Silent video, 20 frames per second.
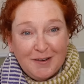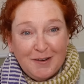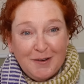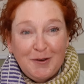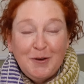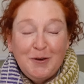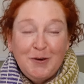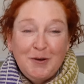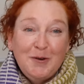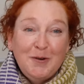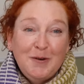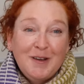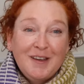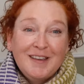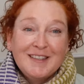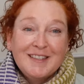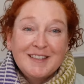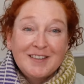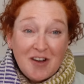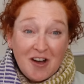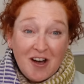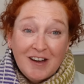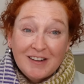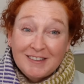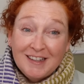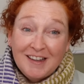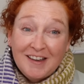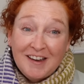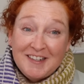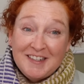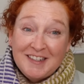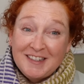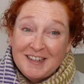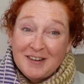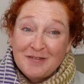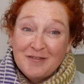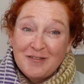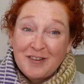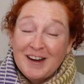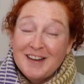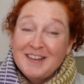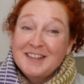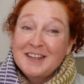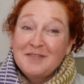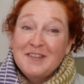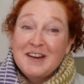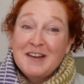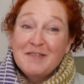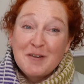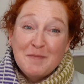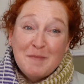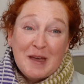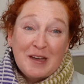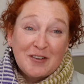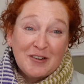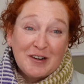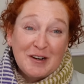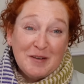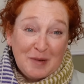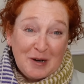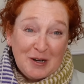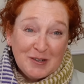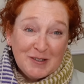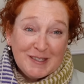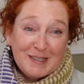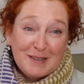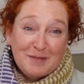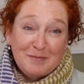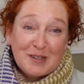who is an online knitting friend, I've never met her in person,